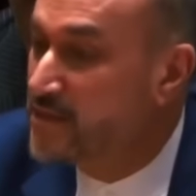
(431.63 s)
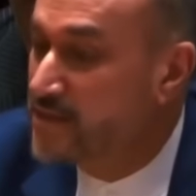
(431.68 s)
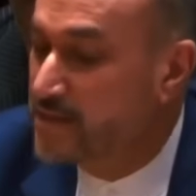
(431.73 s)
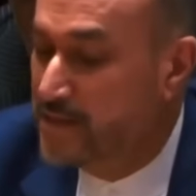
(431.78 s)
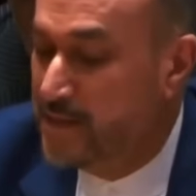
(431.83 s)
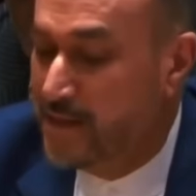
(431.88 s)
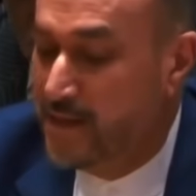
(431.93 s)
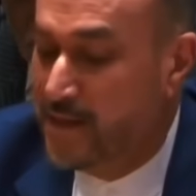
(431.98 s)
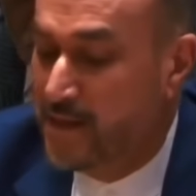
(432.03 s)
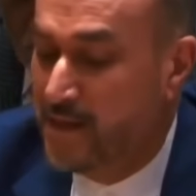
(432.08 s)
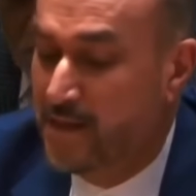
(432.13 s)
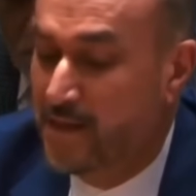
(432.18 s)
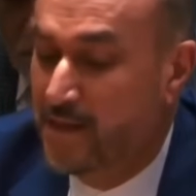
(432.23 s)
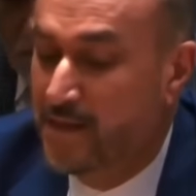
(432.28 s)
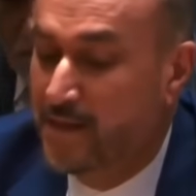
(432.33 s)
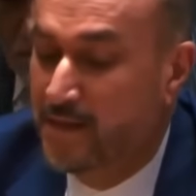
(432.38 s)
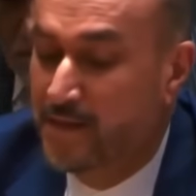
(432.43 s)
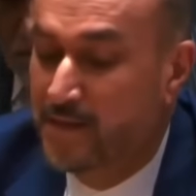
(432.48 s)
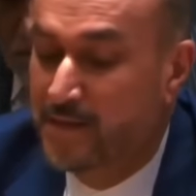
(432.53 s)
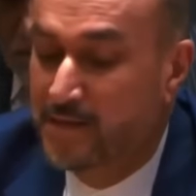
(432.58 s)

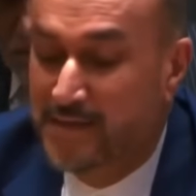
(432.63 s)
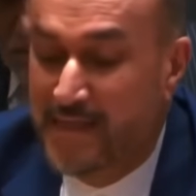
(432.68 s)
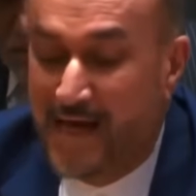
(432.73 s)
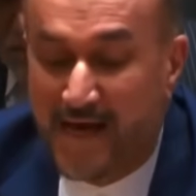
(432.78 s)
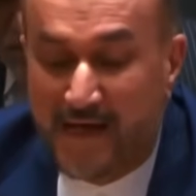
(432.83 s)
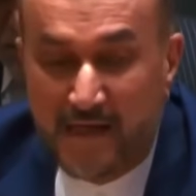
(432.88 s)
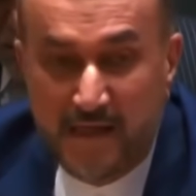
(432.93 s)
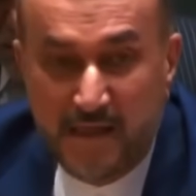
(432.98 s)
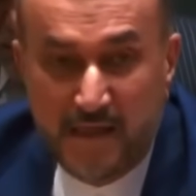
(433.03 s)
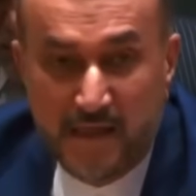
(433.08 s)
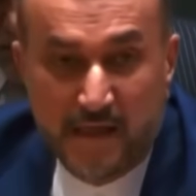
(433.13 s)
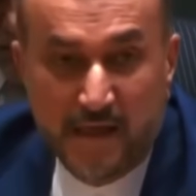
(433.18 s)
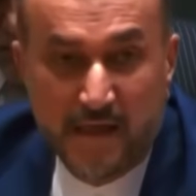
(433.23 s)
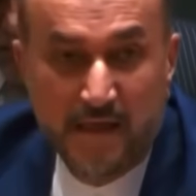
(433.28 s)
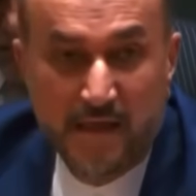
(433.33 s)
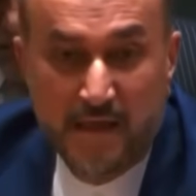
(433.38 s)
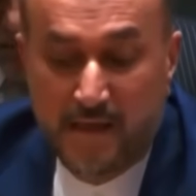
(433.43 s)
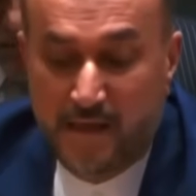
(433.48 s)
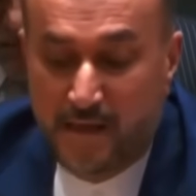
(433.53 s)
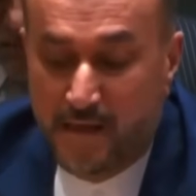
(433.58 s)
legitimate
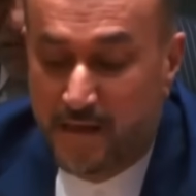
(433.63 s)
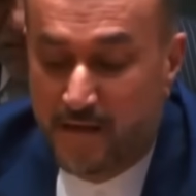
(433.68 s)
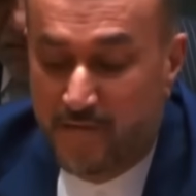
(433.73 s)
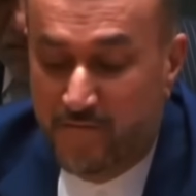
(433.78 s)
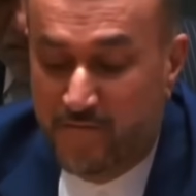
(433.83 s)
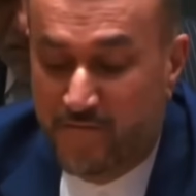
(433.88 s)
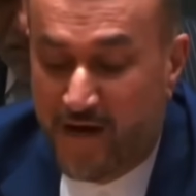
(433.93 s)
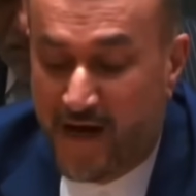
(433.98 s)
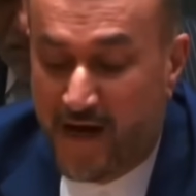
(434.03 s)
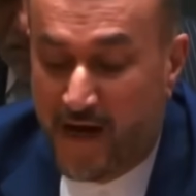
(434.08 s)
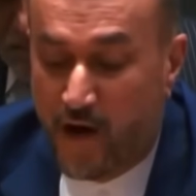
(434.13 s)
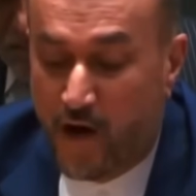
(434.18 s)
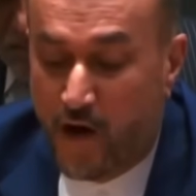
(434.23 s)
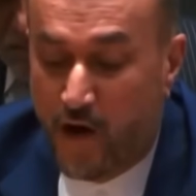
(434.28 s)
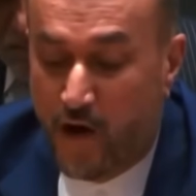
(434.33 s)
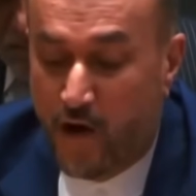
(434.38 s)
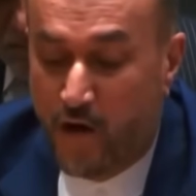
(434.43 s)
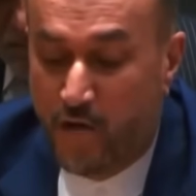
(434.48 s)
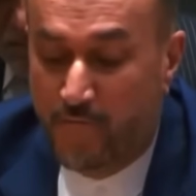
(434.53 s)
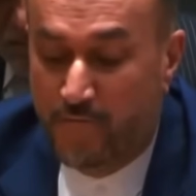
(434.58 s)
defense was done in a way
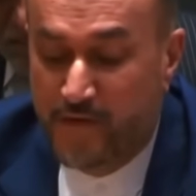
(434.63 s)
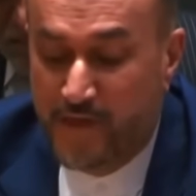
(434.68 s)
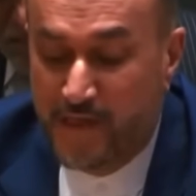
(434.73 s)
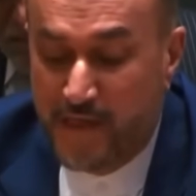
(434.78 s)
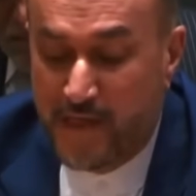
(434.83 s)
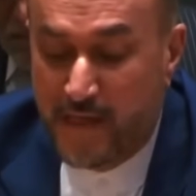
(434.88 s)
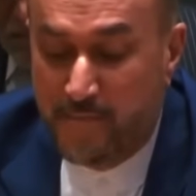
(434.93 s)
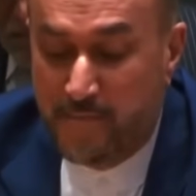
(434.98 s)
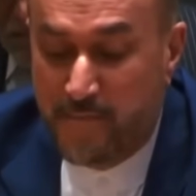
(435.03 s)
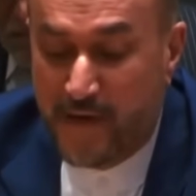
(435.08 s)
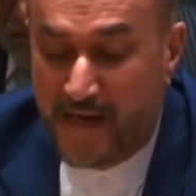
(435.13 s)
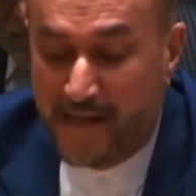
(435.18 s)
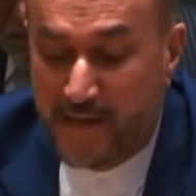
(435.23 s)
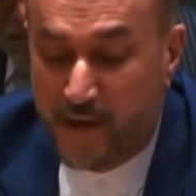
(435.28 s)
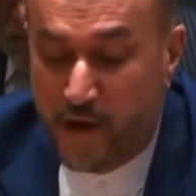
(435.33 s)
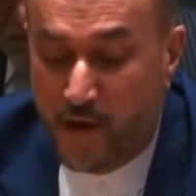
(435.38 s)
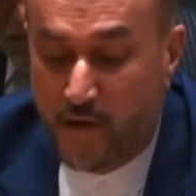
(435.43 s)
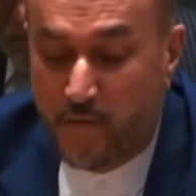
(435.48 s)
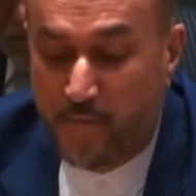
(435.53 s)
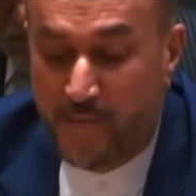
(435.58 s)
to
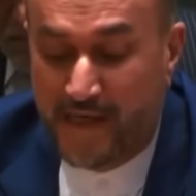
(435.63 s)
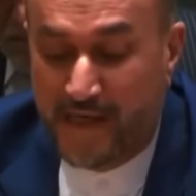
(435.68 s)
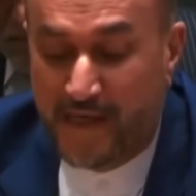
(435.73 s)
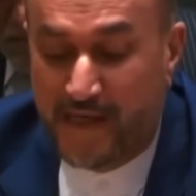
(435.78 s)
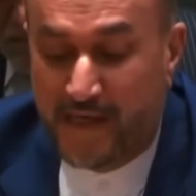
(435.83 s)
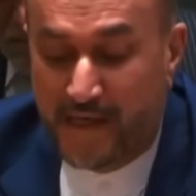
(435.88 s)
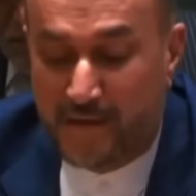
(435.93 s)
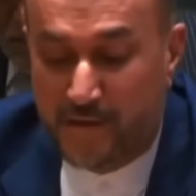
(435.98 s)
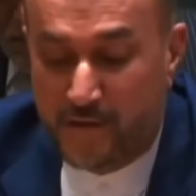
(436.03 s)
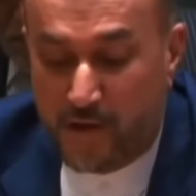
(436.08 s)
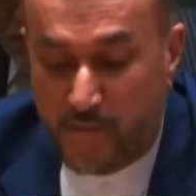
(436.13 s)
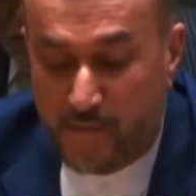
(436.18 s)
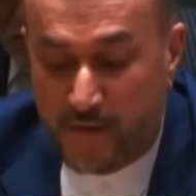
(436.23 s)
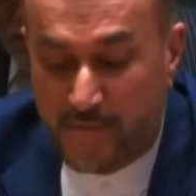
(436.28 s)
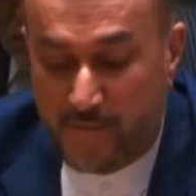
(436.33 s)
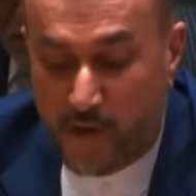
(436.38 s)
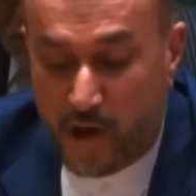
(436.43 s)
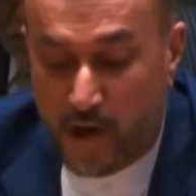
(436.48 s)
achieve our goals.